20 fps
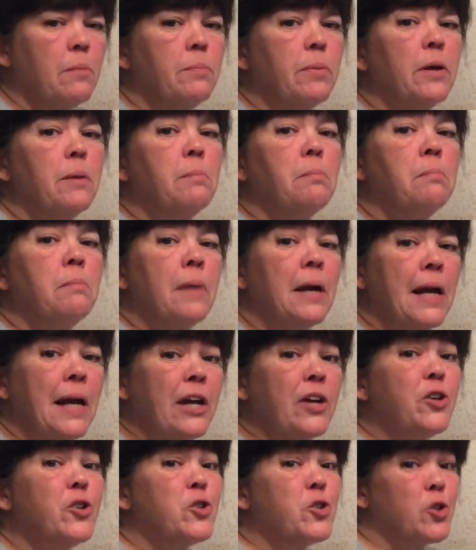But
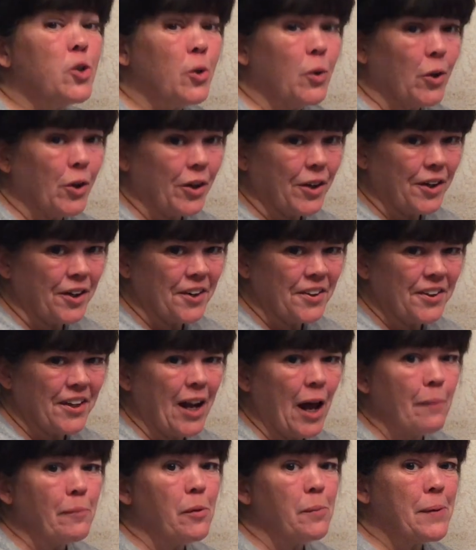make sure that
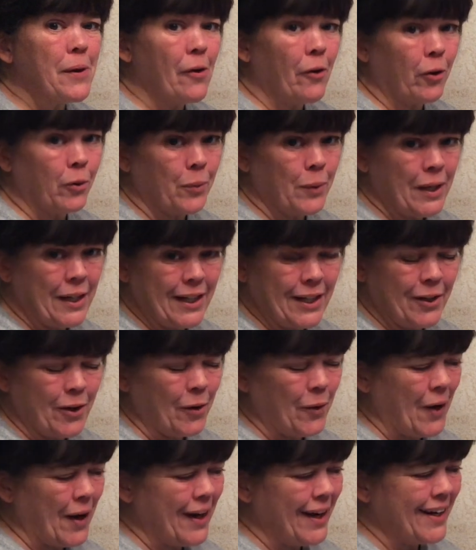I'm going to be able to read it,
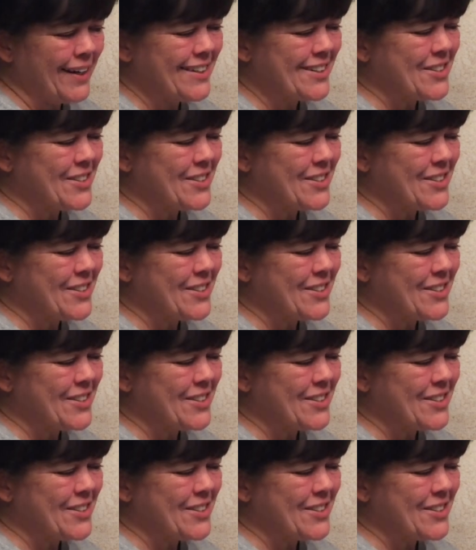all right?